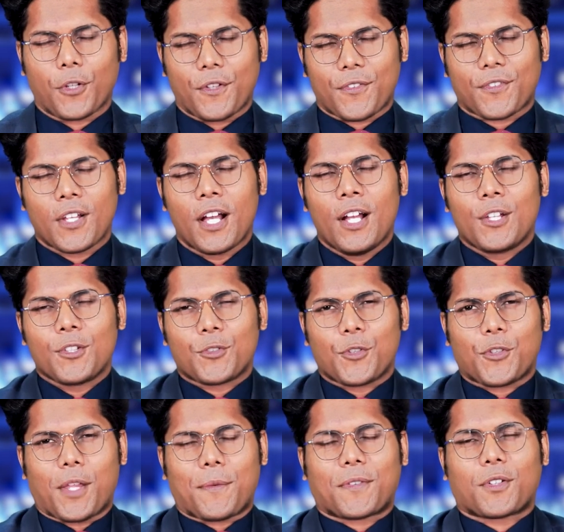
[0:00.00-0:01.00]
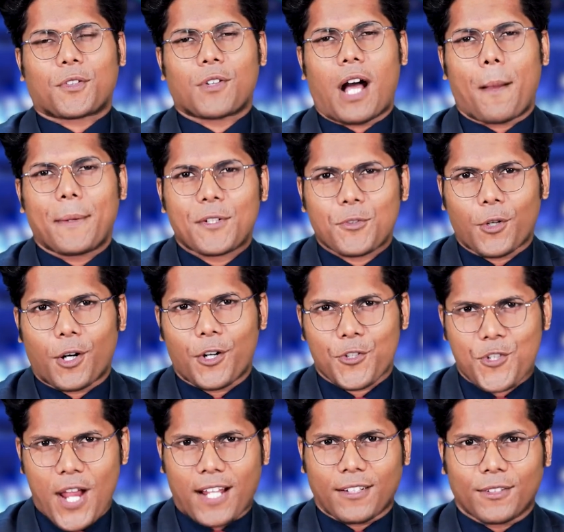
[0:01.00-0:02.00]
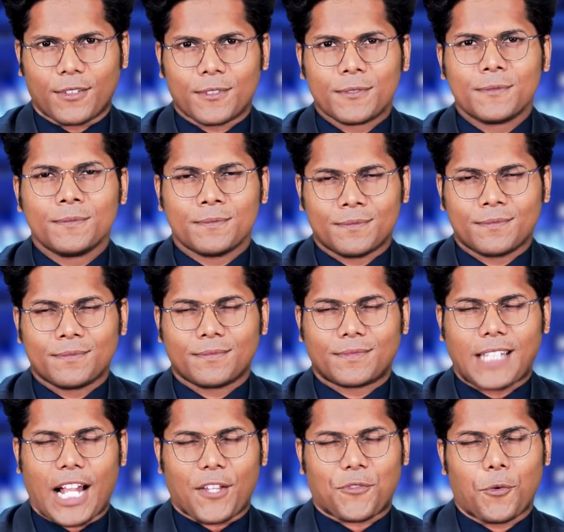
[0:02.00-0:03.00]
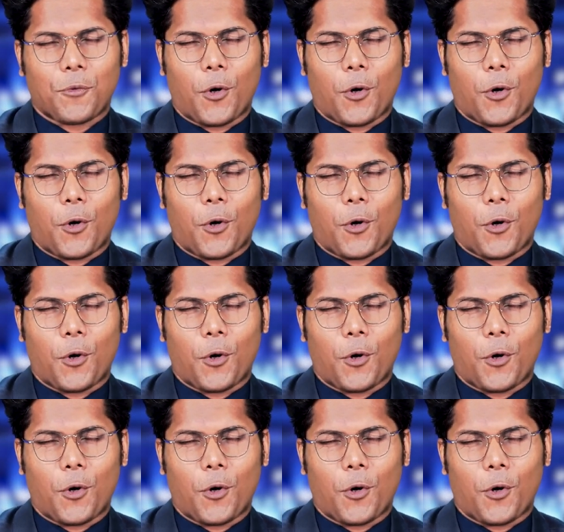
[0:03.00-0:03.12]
us through subscribing to our channel. Thanks for